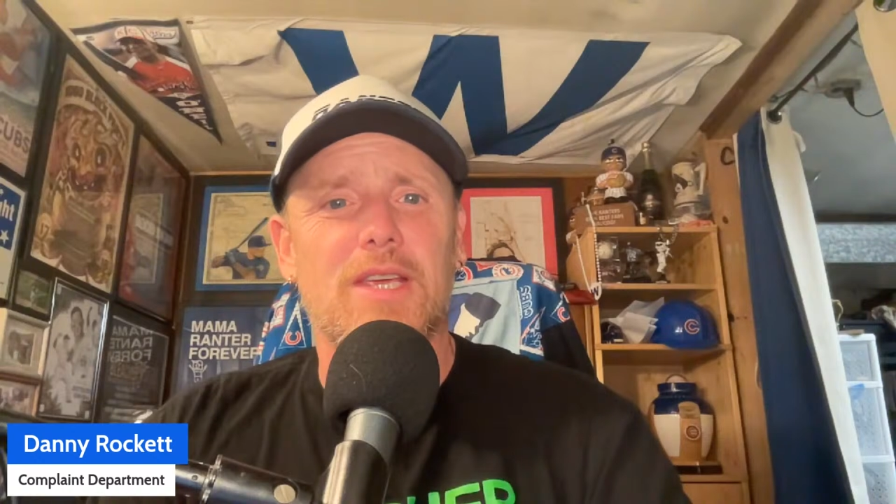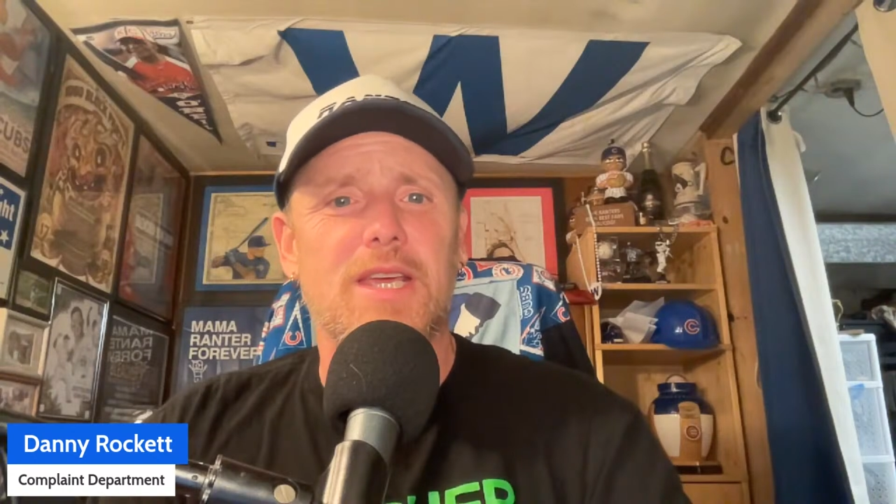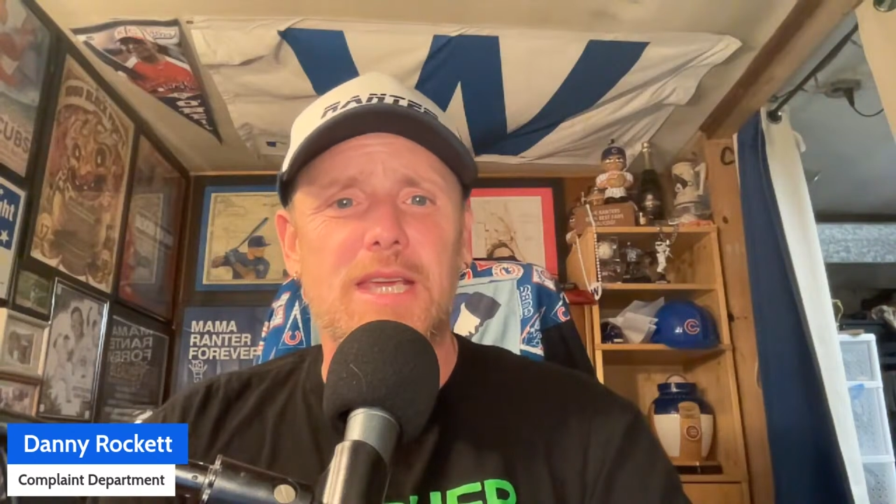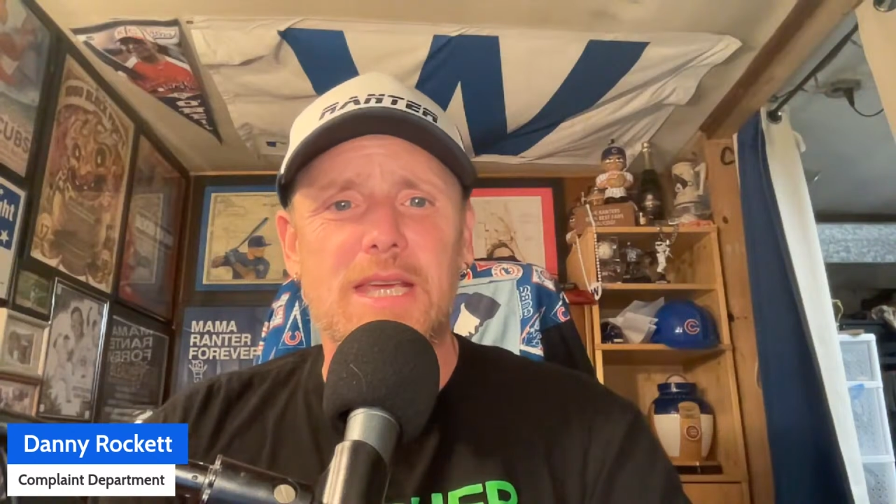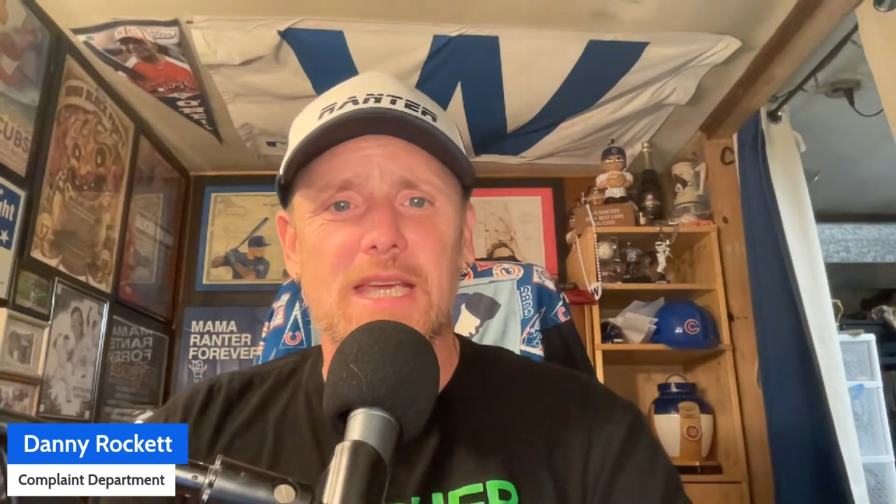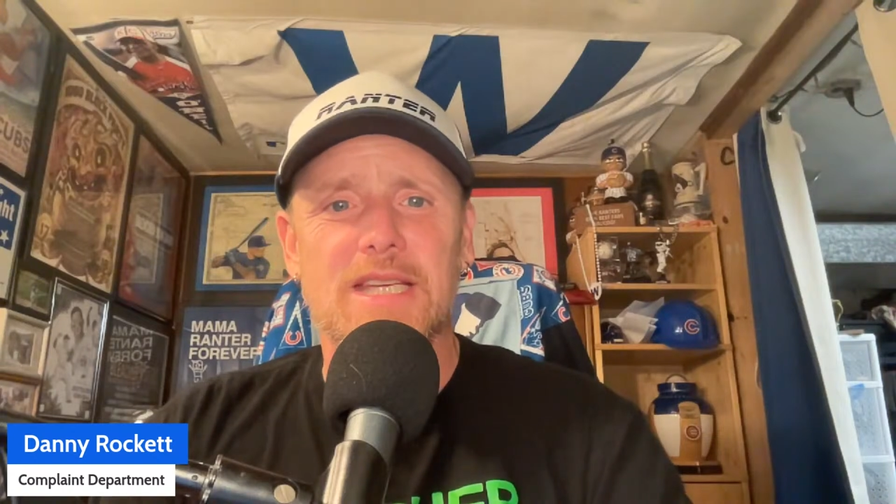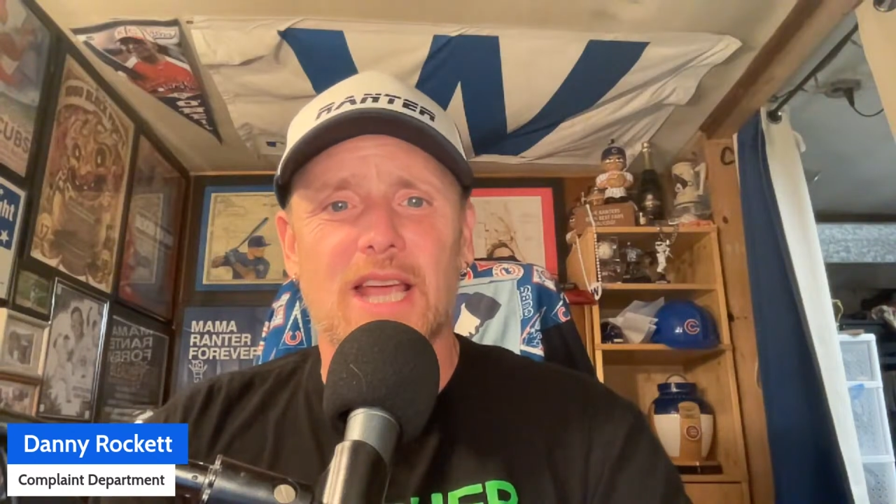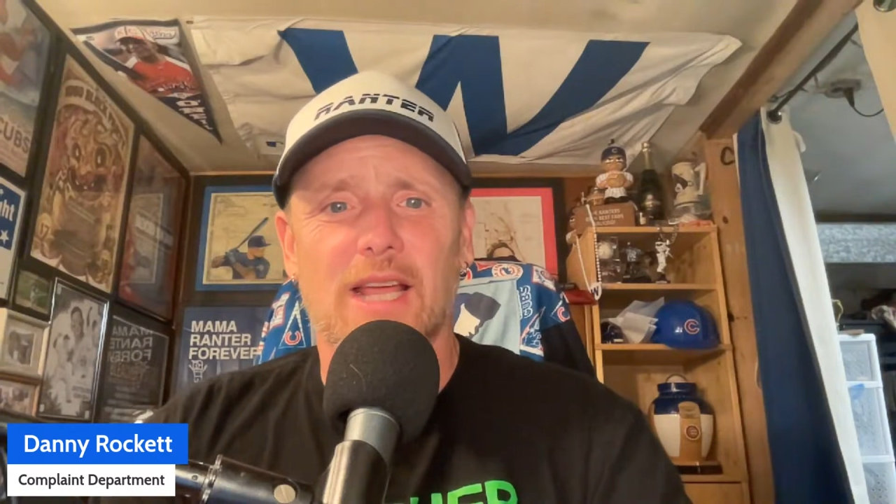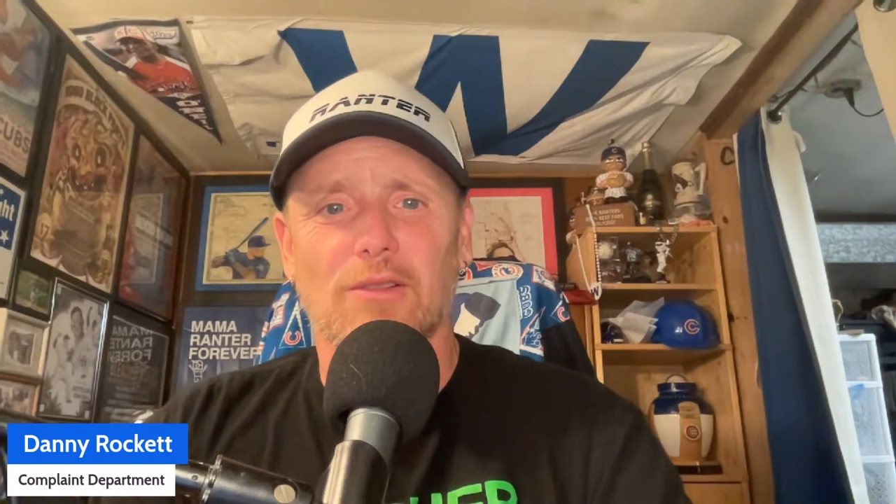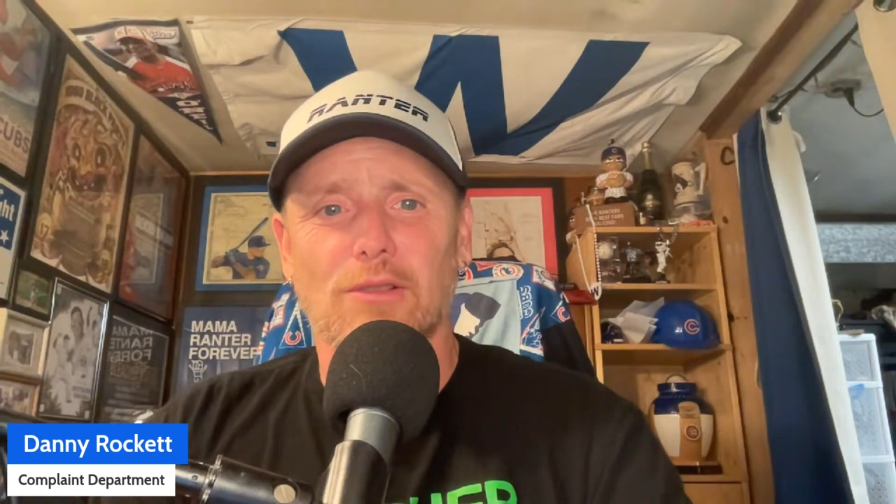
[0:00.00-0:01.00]
he is
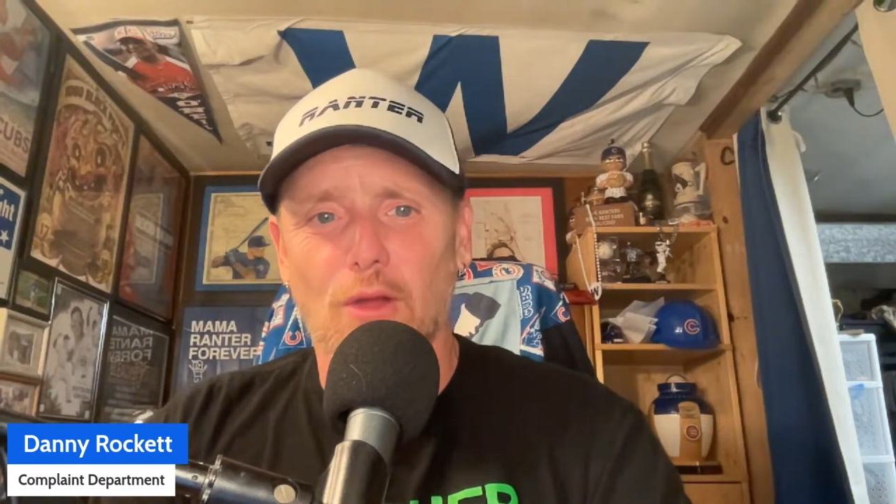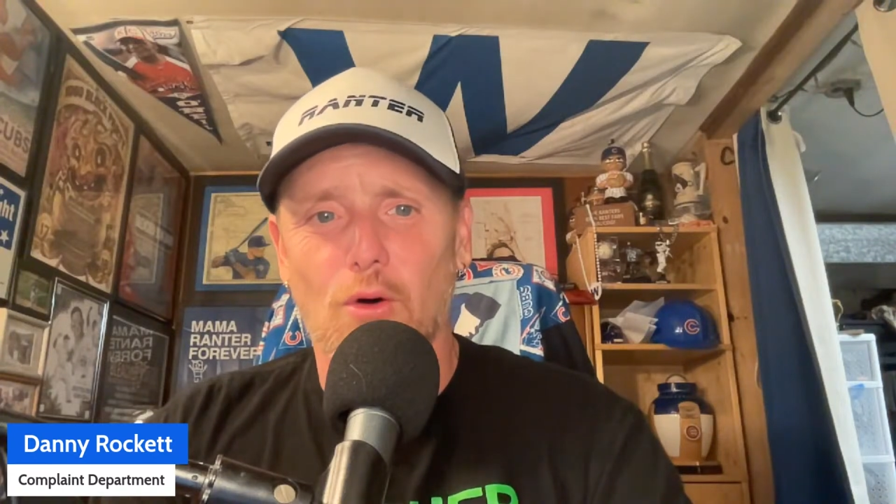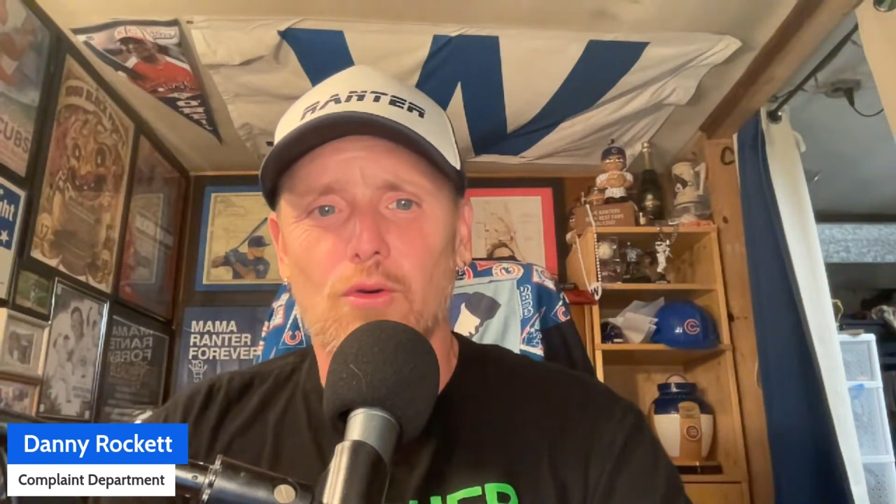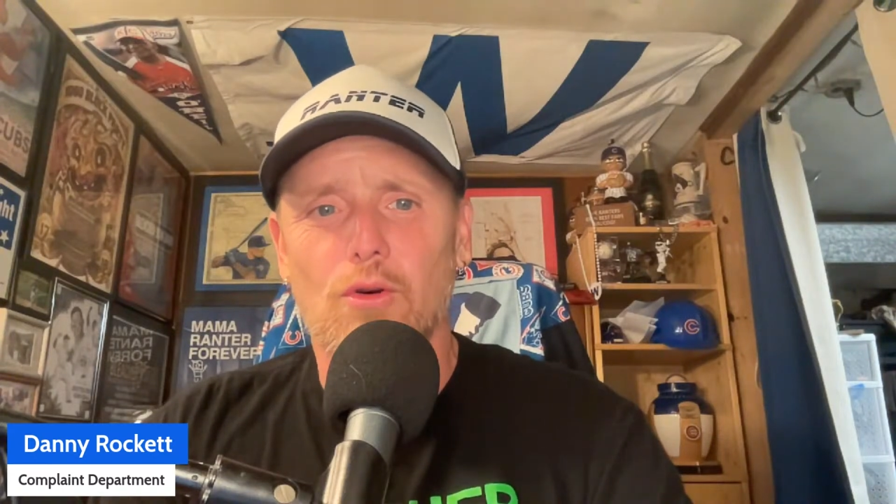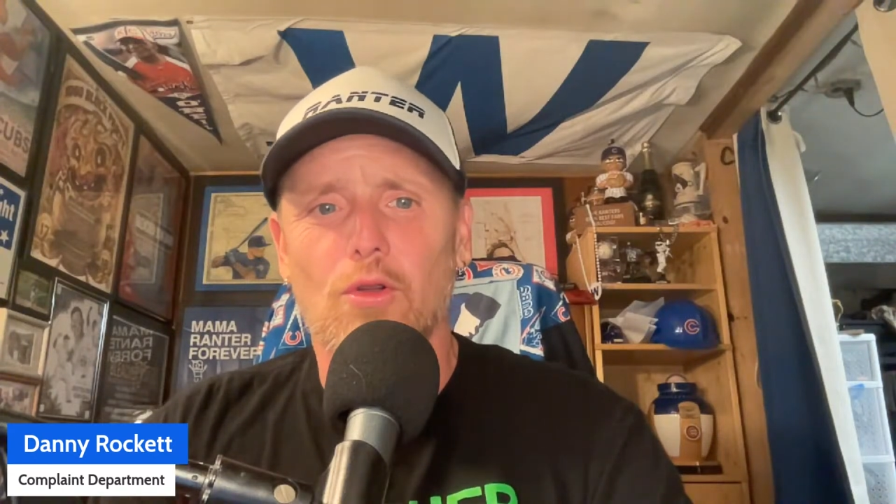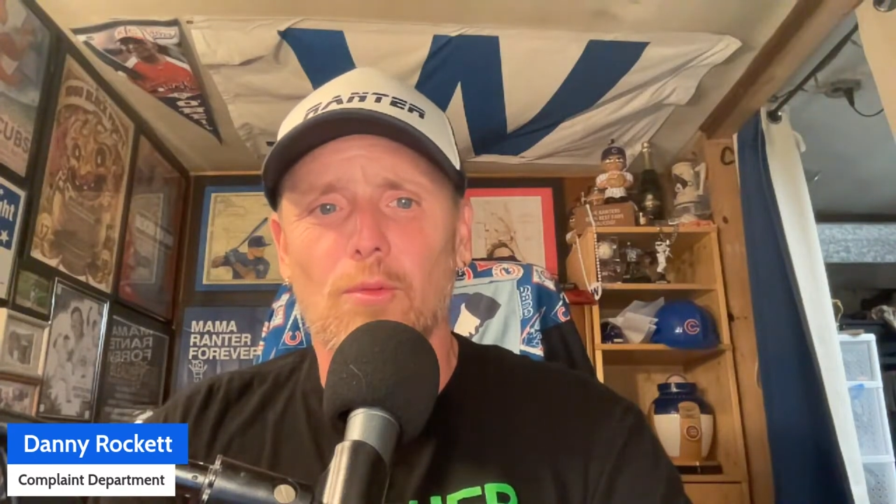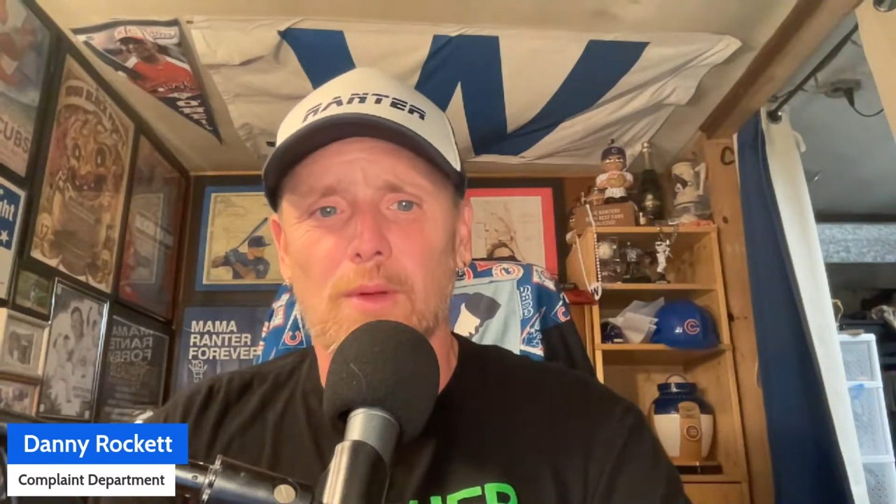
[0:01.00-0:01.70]
a local